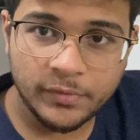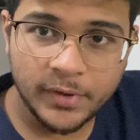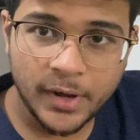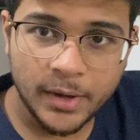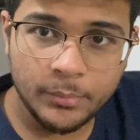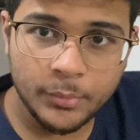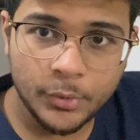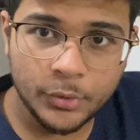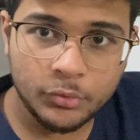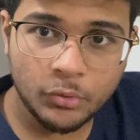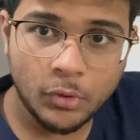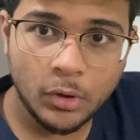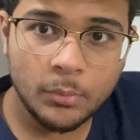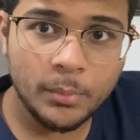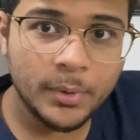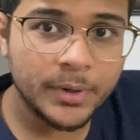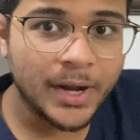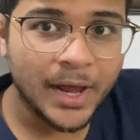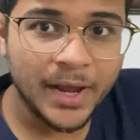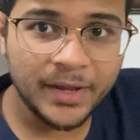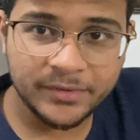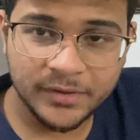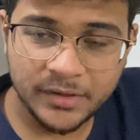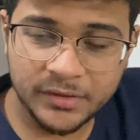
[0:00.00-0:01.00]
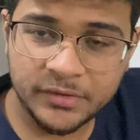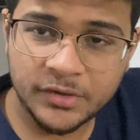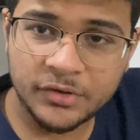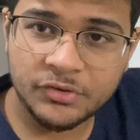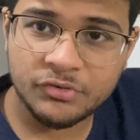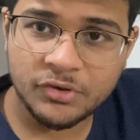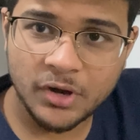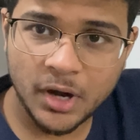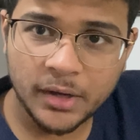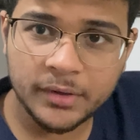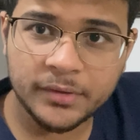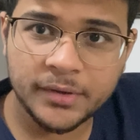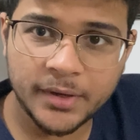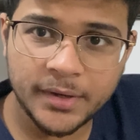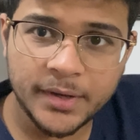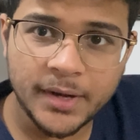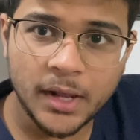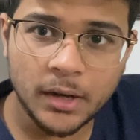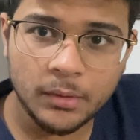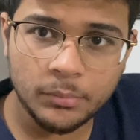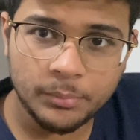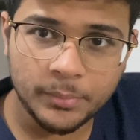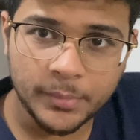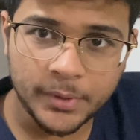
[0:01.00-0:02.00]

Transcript: Clenbuterol, but I think the drug did help